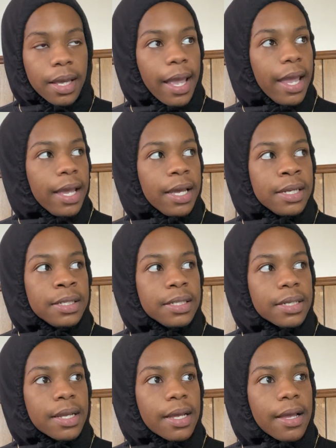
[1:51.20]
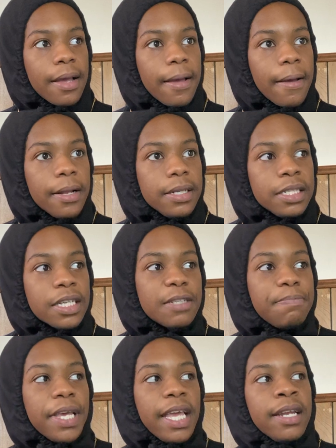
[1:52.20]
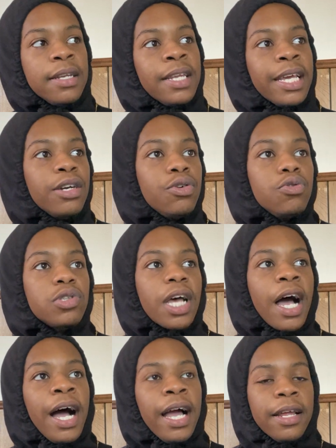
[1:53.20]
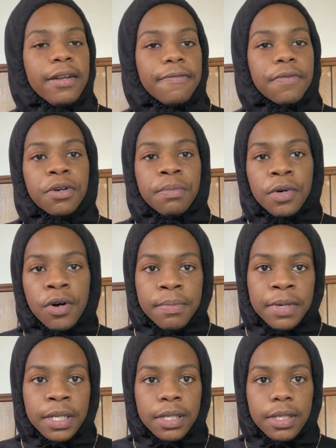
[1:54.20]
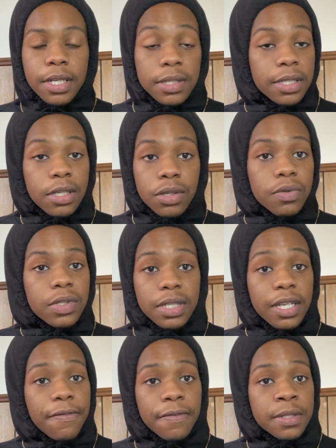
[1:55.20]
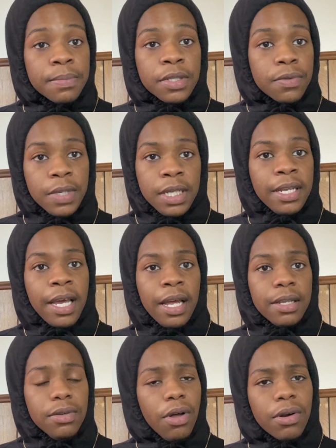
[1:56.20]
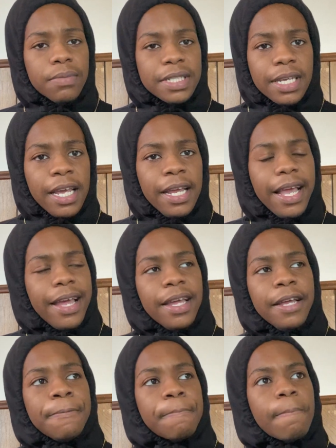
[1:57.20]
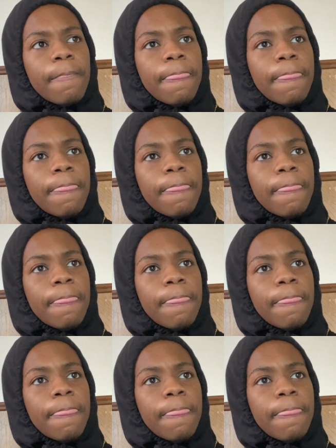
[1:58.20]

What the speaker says: and just being a nigga who's hot for the moment. There's a huge difference between that. You know what I'm saying? And